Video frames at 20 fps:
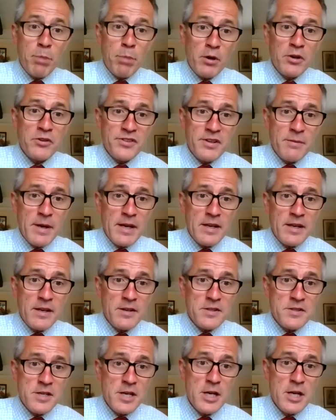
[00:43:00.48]

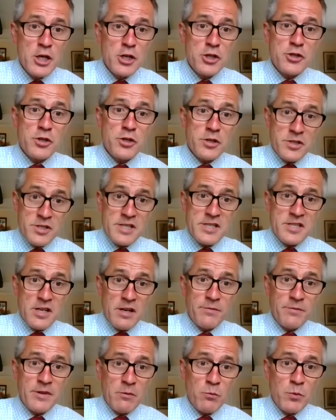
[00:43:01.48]
policymakers to sit
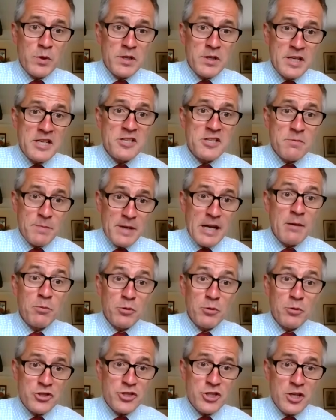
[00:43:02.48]
up, then we need to be able
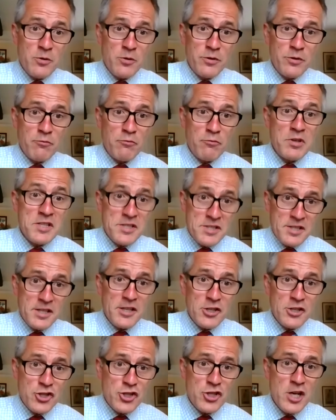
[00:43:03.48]
to show the
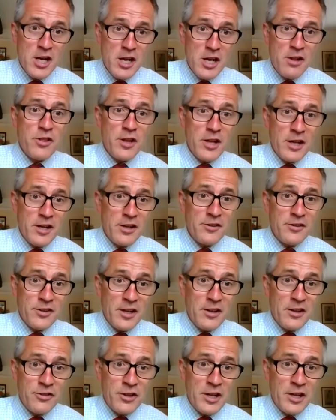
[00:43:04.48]
research that
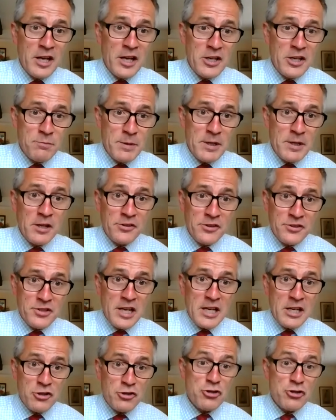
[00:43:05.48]
has been
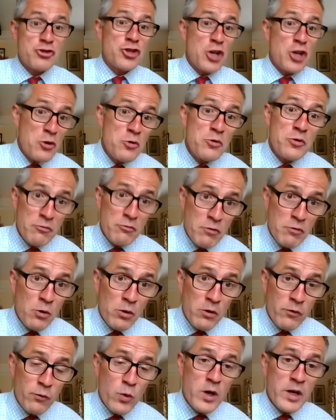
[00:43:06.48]
undertaken to show the
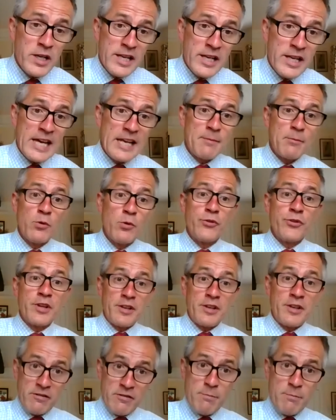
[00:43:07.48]
role of working animals
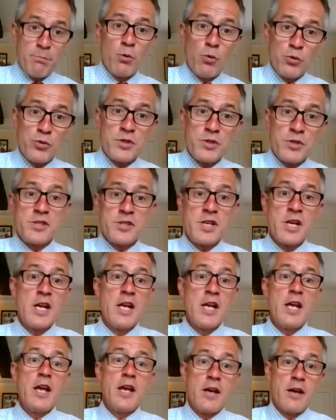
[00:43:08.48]
and their importance
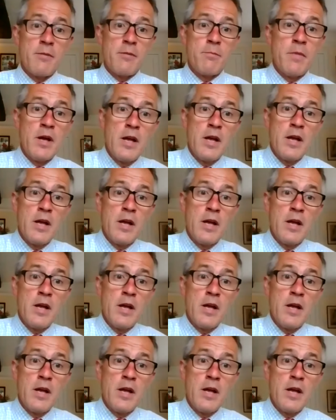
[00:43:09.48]
and